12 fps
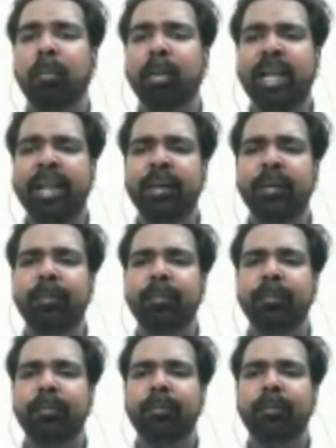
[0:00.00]
But
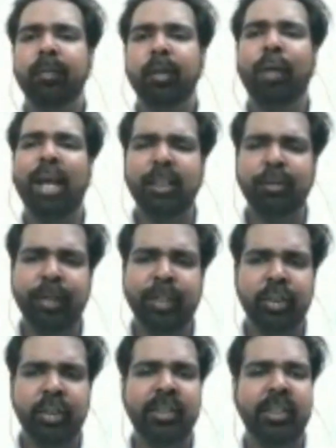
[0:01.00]
then, flash
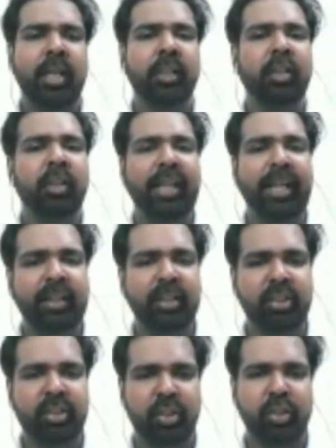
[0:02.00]
fiction is another
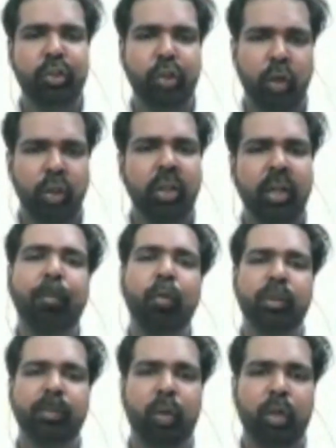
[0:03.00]
latest genre, a
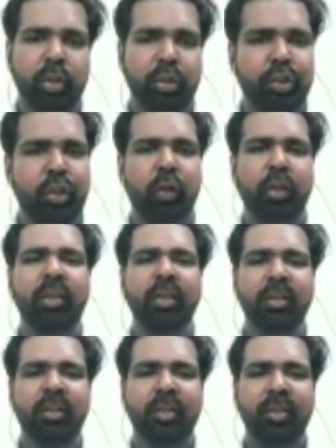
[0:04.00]
postmodern genre,
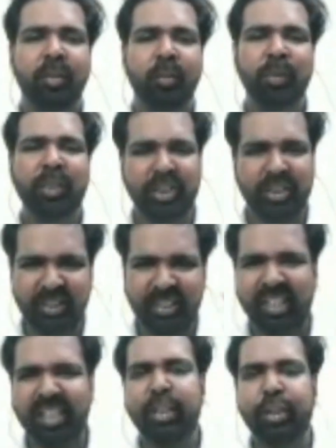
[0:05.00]
which is
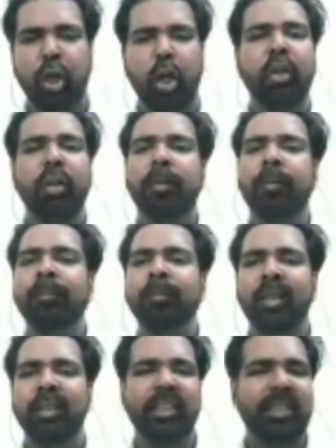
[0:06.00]
really short,
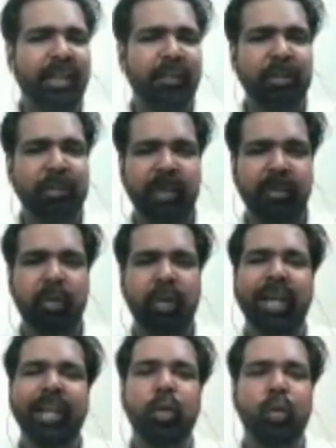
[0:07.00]
just like we speak
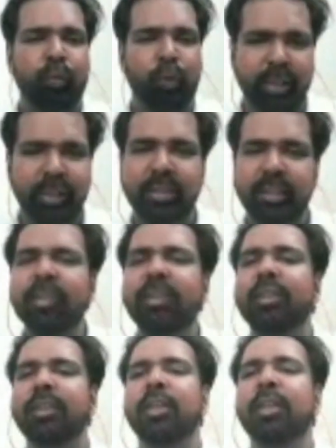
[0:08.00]
about haiku, for
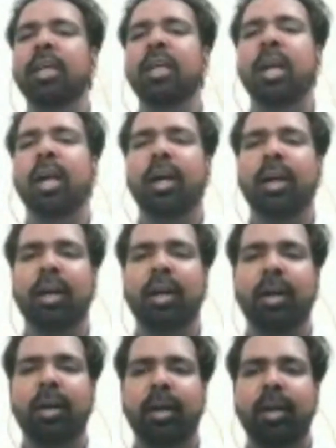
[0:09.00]
instance.
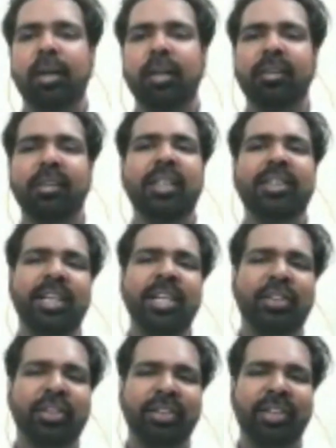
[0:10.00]
Uh, the
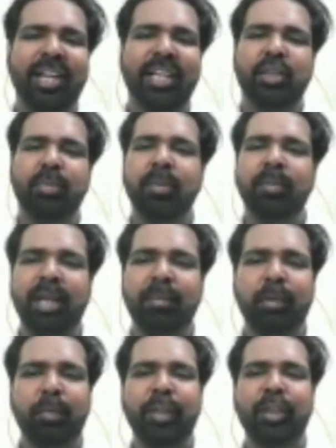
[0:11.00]
distinction has to be
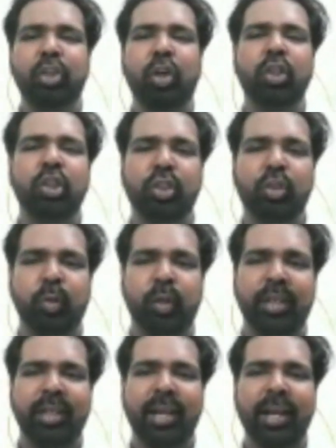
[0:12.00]
made between short
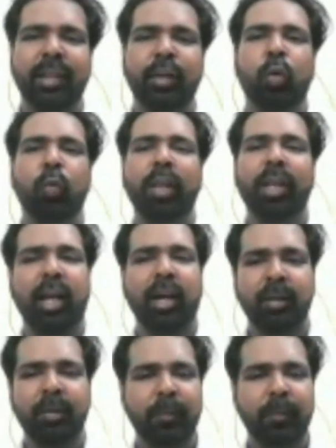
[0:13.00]
story and novella